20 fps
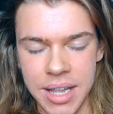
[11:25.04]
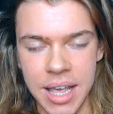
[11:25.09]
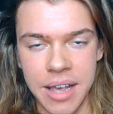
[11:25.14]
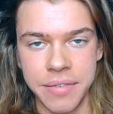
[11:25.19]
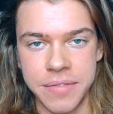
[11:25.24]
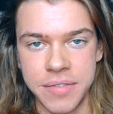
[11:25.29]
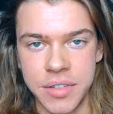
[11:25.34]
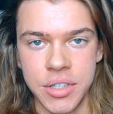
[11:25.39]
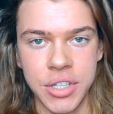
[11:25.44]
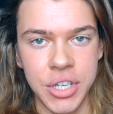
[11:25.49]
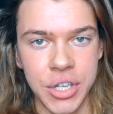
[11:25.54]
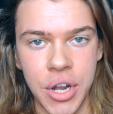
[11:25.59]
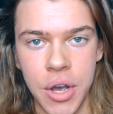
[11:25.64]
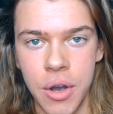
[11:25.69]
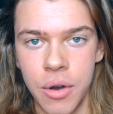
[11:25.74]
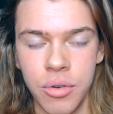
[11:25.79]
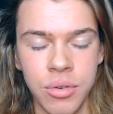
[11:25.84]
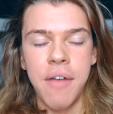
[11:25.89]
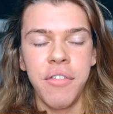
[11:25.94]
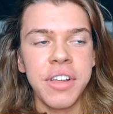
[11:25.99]
left, you
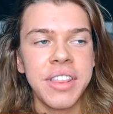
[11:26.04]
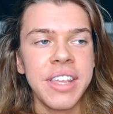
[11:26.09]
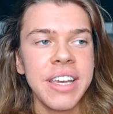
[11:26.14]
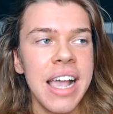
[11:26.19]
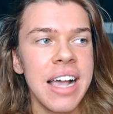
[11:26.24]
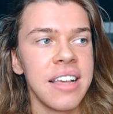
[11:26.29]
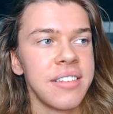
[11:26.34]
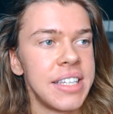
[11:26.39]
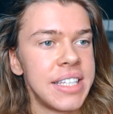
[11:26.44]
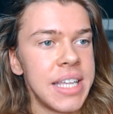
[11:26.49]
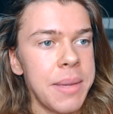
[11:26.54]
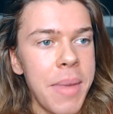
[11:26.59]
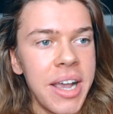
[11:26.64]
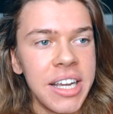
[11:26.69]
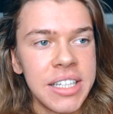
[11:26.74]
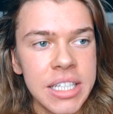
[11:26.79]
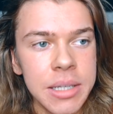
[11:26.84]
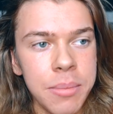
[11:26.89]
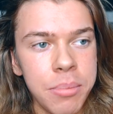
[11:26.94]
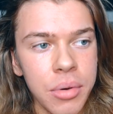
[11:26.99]
know? Everything else is
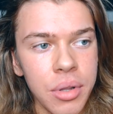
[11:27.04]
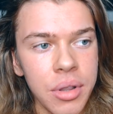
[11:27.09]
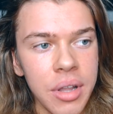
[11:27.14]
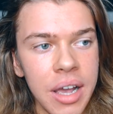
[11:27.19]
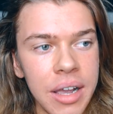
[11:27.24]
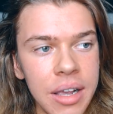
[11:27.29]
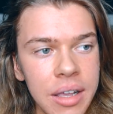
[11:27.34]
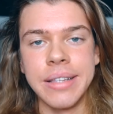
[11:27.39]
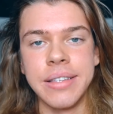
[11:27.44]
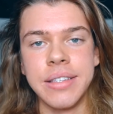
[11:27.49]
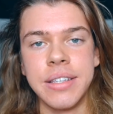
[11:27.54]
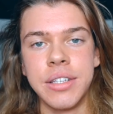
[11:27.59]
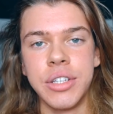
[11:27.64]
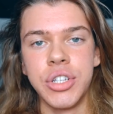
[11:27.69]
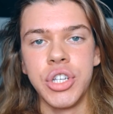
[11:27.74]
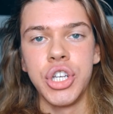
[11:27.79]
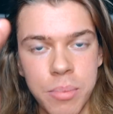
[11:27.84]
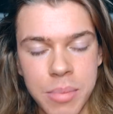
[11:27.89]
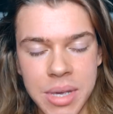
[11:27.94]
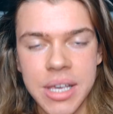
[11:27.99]
amazing, but like,
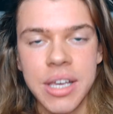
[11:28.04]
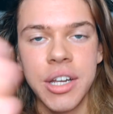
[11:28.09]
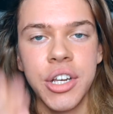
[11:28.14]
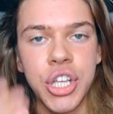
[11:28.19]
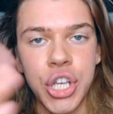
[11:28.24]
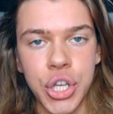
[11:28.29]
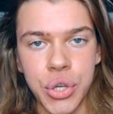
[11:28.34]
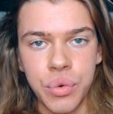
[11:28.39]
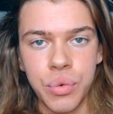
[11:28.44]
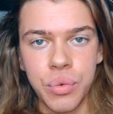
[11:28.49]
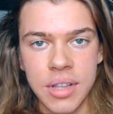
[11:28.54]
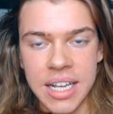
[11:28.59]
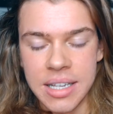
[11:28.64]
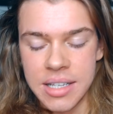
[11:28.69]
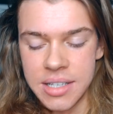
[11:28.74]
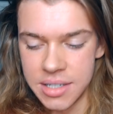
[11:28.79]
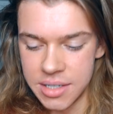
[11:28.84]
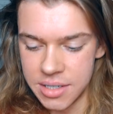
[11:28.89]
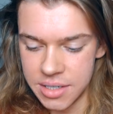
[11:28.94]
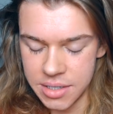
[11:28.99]
it's me and you
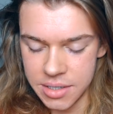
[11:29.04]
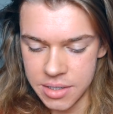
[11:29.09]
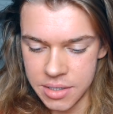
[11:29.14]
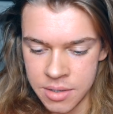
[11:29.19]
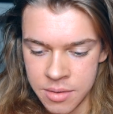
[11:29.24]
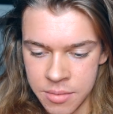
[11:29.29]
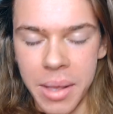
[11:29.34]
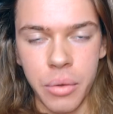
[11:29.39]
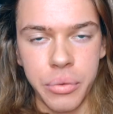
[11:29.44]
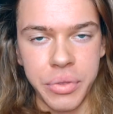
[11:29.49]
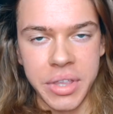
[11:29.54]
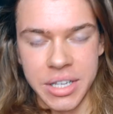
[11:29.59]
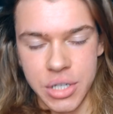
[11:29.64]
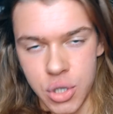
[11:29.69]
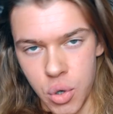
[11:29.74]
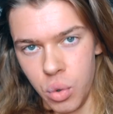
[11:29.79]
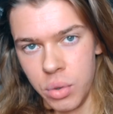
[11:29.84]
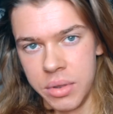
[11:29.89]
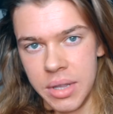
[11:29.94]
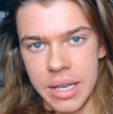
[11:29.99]
that's built this
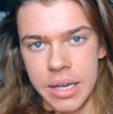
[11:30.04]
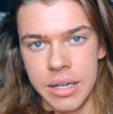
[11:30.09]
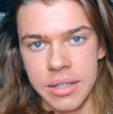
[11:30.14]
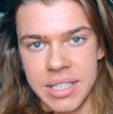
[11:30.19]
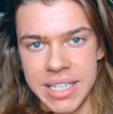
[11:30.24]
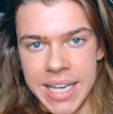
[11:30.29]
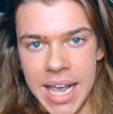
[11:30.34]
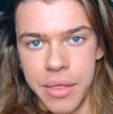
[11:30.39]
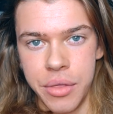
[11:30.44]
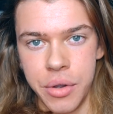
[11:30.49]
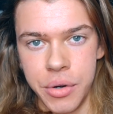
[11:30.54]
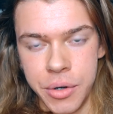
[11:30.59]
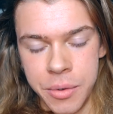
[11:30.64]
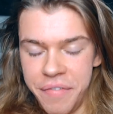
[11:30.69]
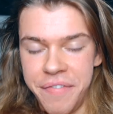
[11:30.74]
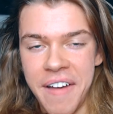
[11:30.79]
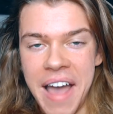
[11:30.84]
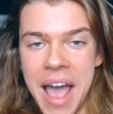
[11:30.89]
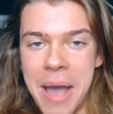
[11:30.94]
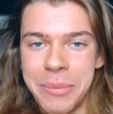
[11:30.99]
whole thing together. The
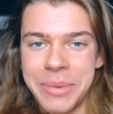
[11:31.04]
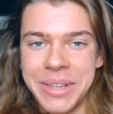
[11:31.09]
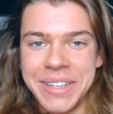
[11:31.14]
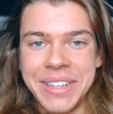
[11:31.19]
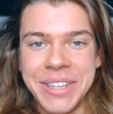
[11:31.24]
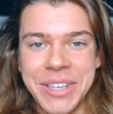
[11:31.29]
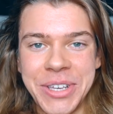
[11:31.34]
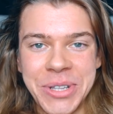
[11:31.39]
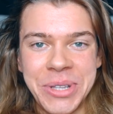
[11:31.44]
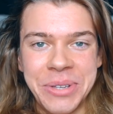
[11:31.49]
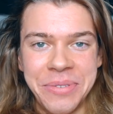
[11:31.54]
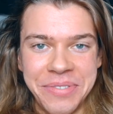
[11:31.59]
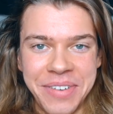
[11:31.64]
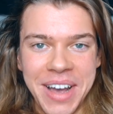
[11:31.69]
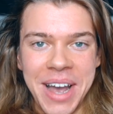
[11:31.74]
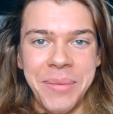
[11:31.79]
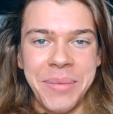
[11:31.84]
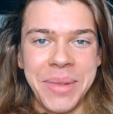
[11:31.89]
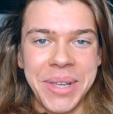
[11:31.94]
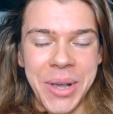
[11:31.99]
family, the YouTube
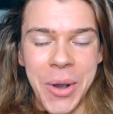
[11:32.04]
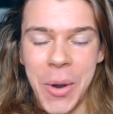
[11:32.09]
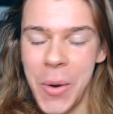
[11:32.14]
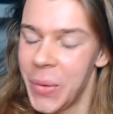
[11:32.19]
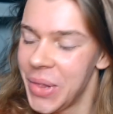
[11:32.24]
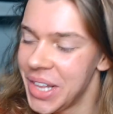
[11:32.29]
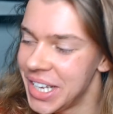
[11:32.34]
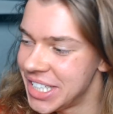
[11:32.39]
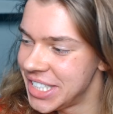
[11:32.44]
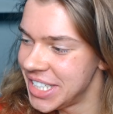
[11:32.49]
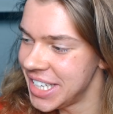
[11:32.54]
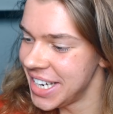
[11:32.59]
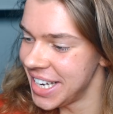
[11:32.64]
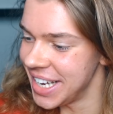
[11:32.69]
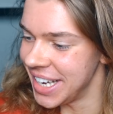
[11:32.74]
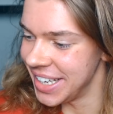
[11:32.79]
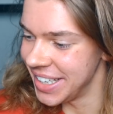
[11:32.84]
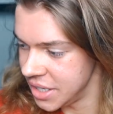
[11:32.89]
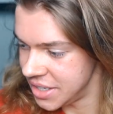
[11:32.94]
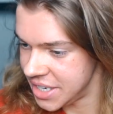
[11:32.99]
family, holy
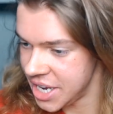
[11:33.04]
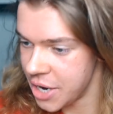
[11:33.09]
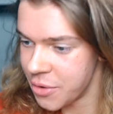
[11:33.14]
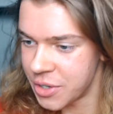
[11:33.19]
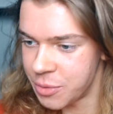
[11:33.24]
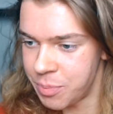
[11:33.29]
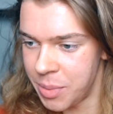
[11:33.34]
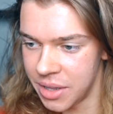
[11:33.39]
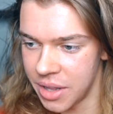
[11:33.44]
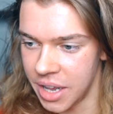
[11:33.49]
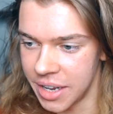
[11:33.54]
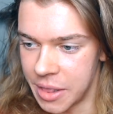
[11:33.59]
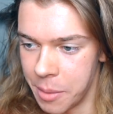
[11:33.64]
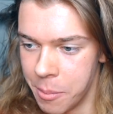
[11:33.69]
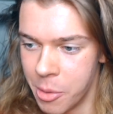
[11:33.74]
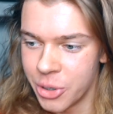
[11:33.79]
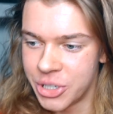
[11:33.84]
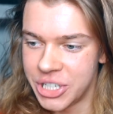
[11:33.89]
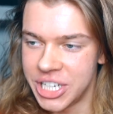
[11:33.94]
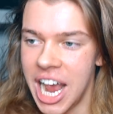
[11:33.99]
shit. This year has been like the
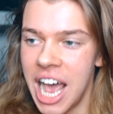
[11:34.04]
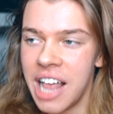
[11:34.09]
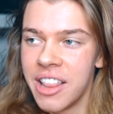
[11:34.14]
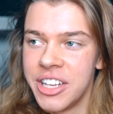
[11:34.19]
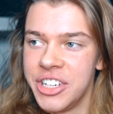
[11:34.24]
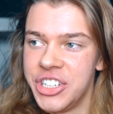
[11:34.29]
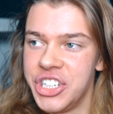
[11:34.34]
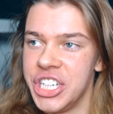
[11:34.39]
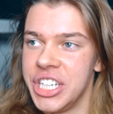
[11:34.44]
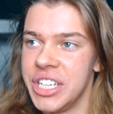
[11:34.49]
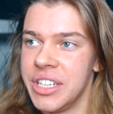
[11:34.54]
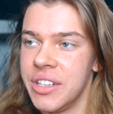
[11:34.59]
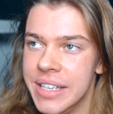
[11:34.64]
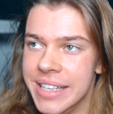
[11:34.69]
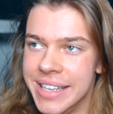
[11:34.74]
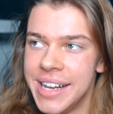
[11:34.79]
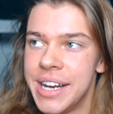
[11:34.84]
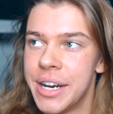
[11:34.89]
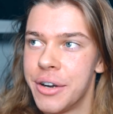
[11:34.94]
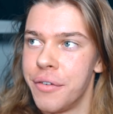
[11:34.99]
most challenging
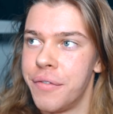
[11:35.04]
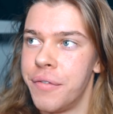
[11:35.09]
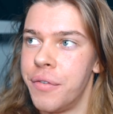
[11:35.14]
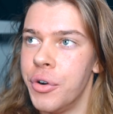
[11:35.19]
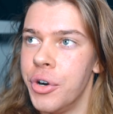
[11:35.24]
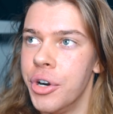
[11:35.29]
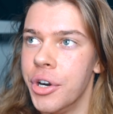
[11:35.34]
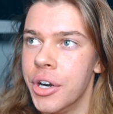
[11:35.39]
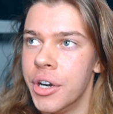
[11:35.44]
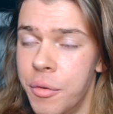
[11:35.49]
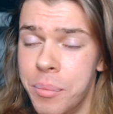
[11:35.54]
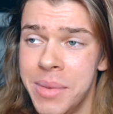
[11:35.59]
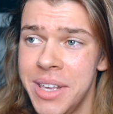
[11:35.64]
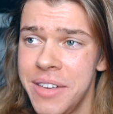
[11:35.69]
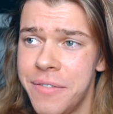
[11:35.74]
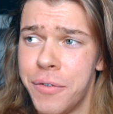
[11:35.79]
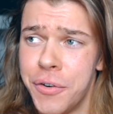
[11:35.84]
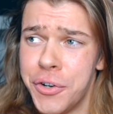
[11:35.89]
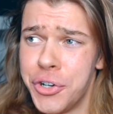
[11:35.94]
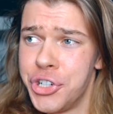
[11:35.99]
year for
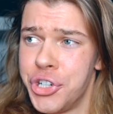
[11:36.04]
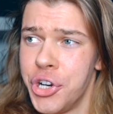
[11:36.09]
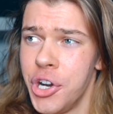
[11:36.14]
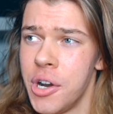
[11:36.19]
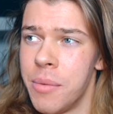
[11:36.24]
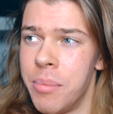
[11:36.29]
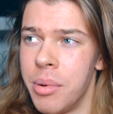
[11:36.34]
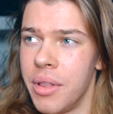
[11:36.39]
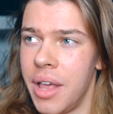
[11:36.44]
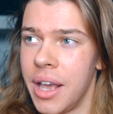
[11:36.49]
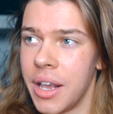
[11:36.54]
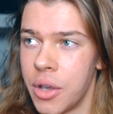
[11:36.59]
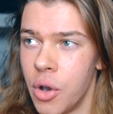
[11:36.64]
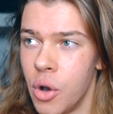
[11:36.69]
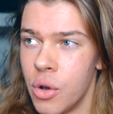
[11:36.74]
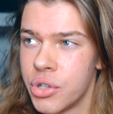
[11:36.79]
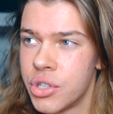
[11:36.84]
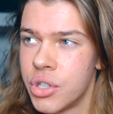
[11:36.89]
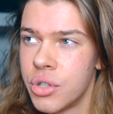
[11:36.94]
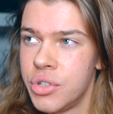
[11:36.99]
me for sure, but like
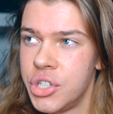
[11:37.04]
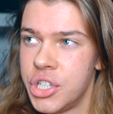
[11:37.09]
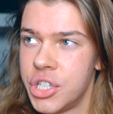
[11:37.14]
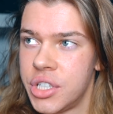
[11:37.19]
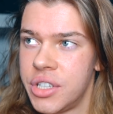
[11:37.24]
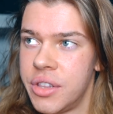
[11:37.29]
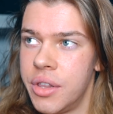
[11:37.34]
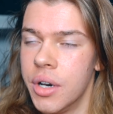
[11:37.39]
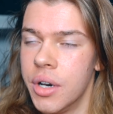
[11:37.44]
also just